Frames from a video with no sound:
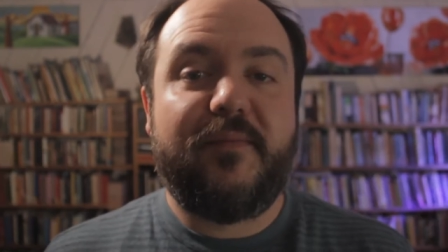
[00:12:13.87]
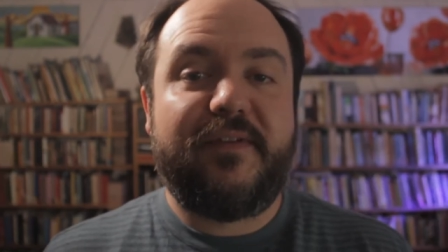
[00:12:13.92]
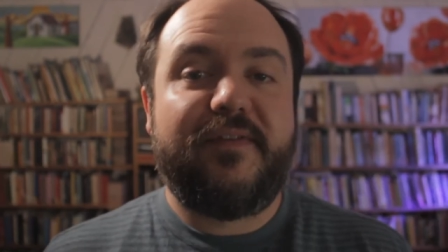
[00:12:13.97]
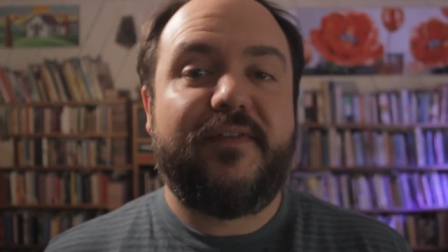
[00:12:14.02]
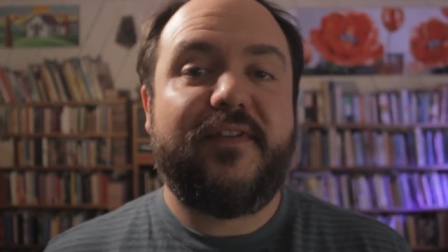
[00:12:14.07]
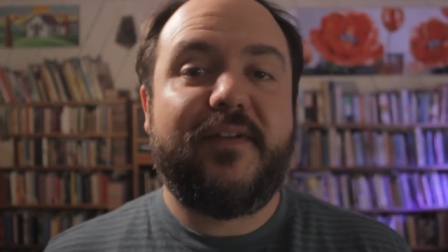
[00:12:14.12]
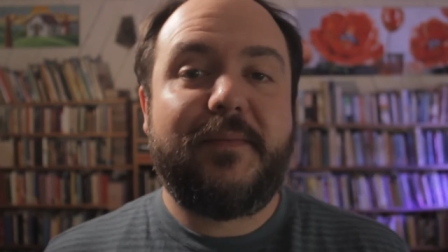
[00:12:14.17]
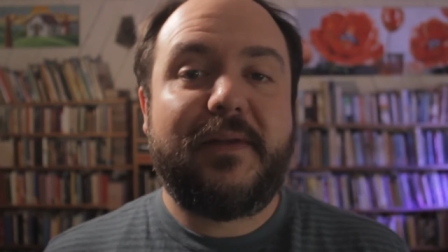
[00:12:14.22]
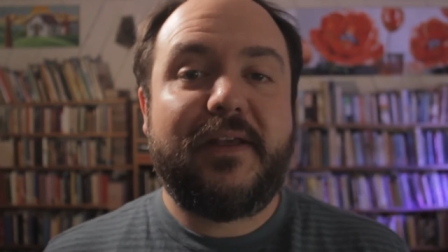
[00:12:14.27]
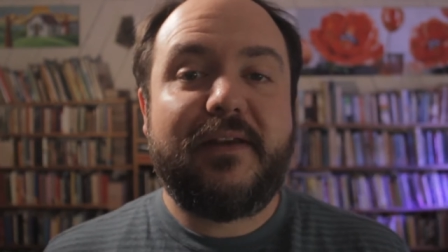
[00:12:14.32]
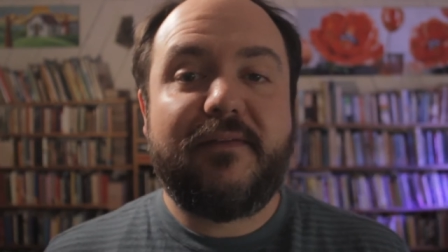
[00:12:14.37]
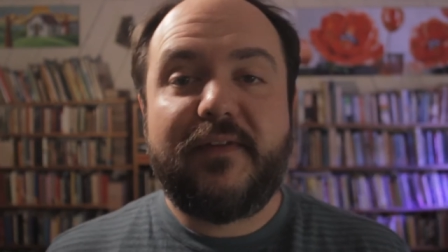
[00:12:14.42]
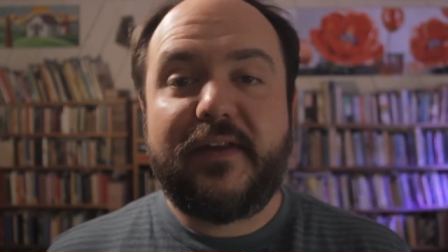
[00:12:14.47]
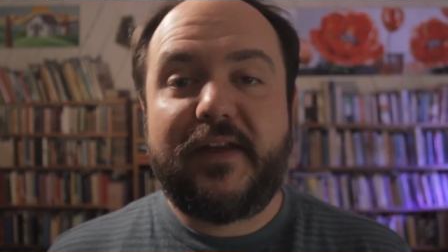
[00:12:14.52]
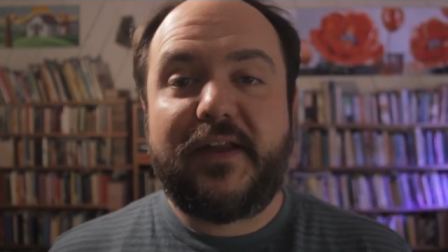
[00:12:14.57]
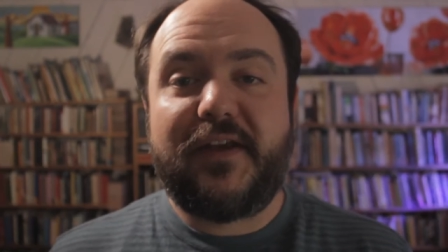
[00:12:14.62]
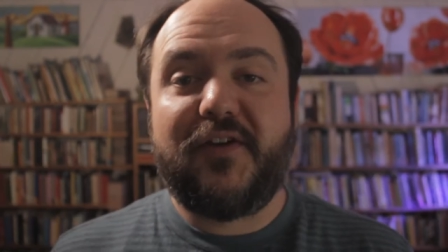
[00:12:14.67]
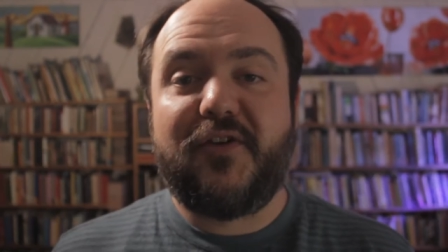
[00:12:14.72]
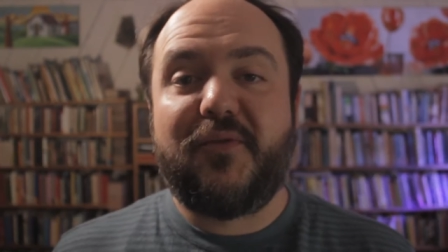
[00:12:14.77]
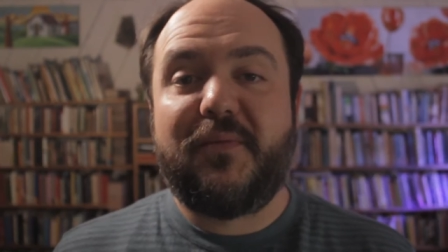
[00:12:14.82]
be filming a
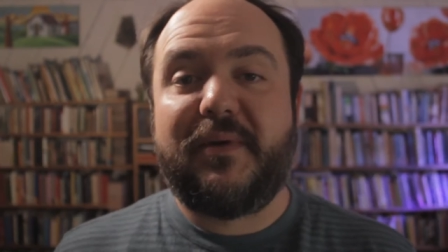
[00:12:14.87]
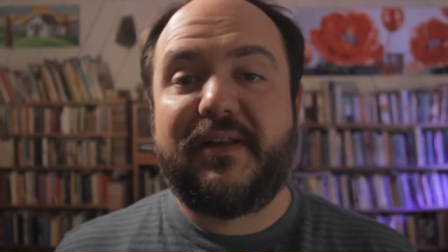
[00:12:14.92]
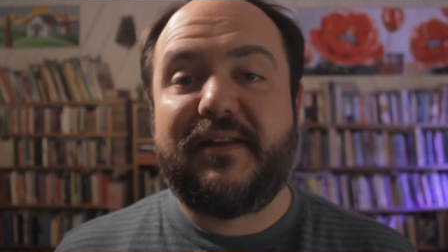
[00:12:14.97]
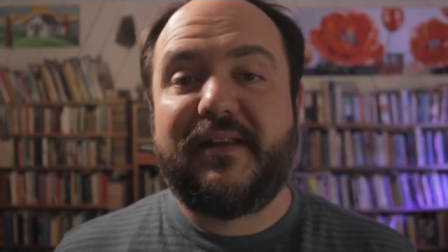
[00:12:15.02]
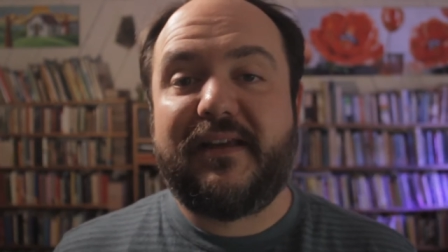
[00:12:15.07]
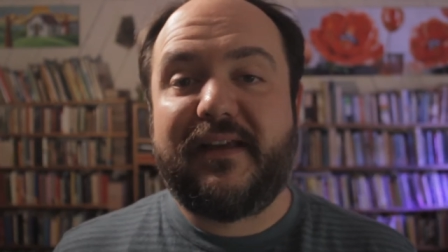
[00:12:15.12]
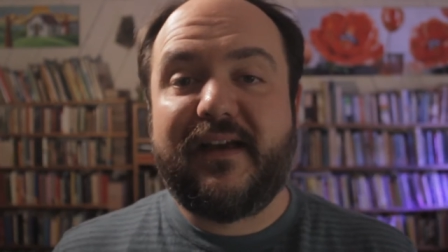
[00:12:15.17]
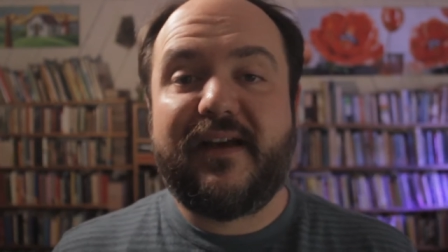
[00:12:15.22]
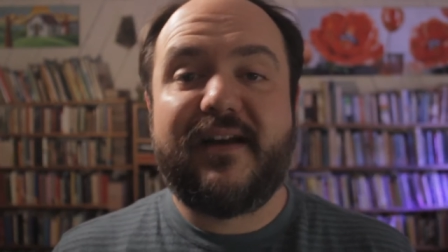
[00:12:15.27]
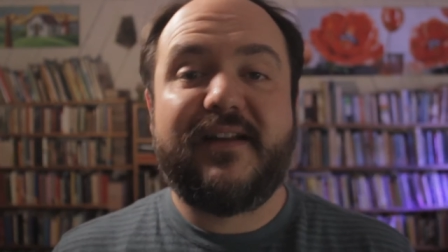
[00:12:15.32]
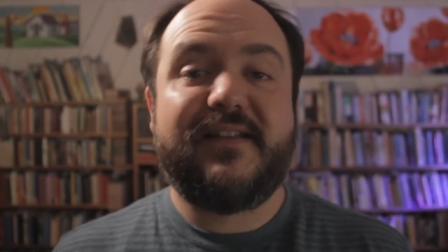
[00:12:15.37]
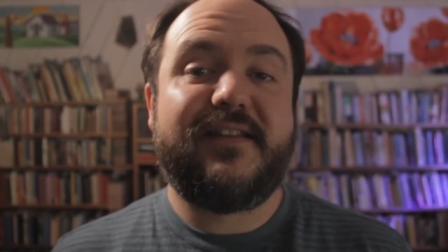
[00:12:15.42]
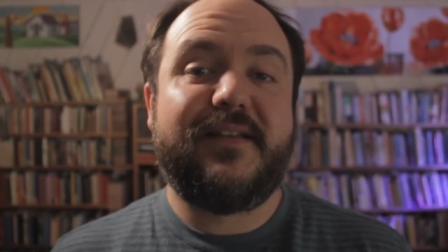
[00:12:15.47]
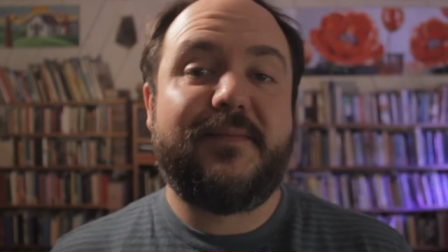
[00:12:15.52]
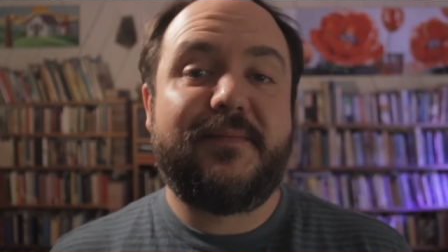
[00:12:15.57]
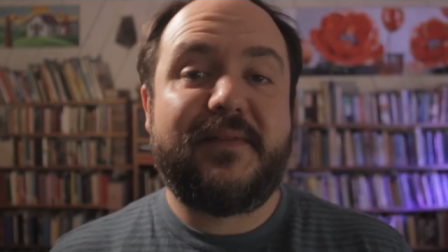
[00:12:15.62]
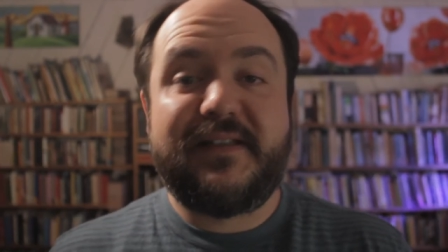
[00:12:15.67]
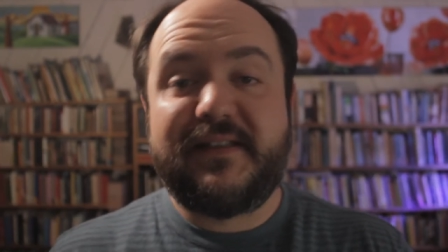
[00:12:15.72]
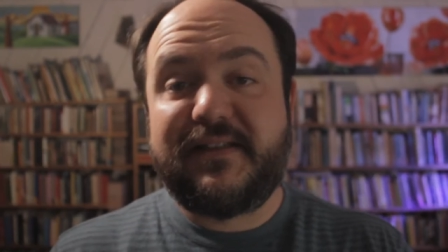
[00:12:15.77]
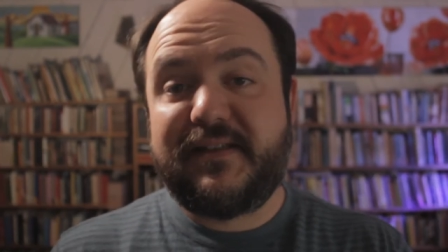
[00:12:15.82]
video about the
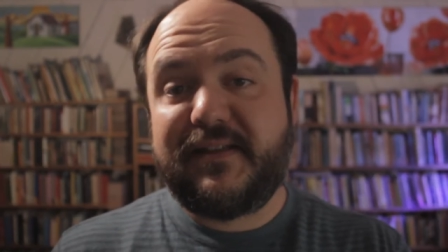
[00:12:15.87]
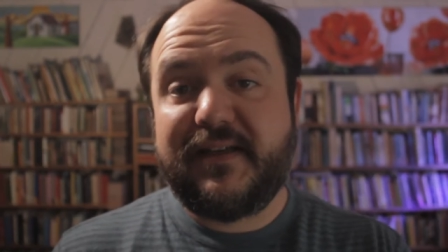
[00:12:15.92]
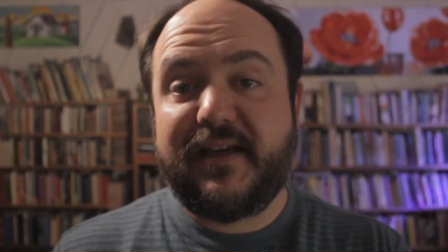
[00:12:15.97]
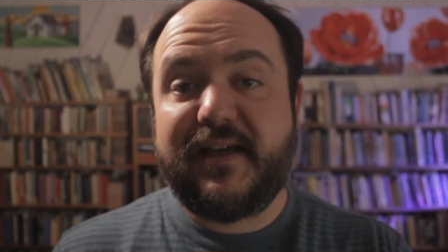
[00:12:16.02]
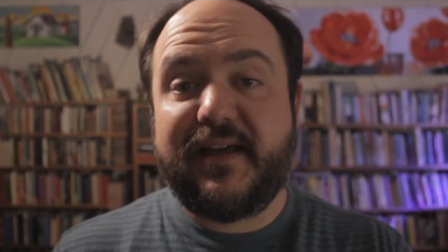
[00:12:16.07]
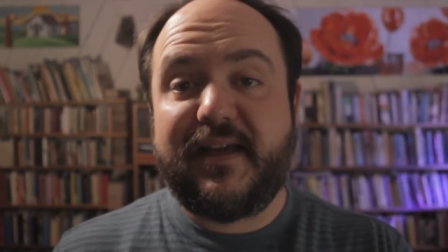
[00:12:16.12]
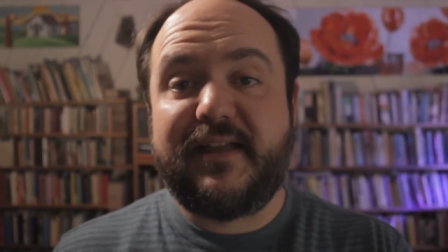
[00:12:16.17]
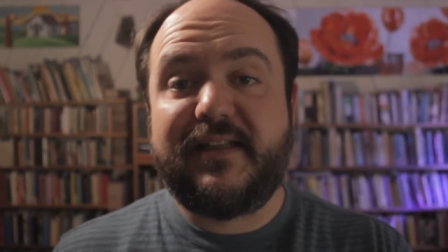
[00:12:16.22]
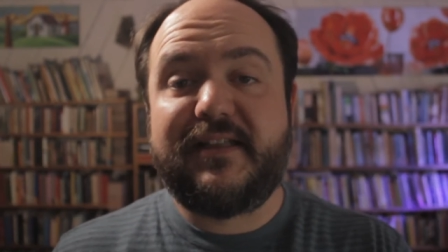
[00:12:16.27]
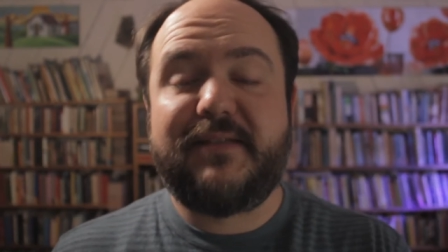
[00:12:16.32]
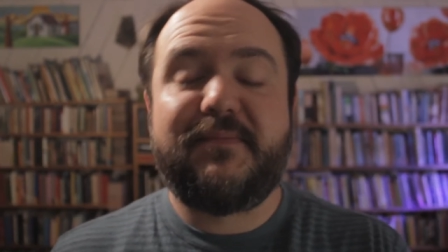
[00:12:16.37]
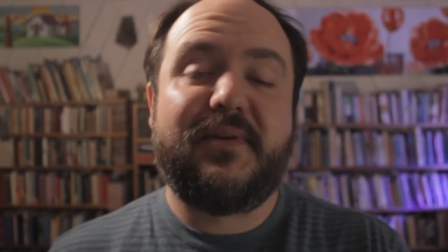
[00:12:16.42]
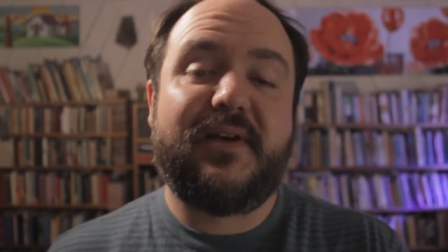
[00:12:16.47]
concept and science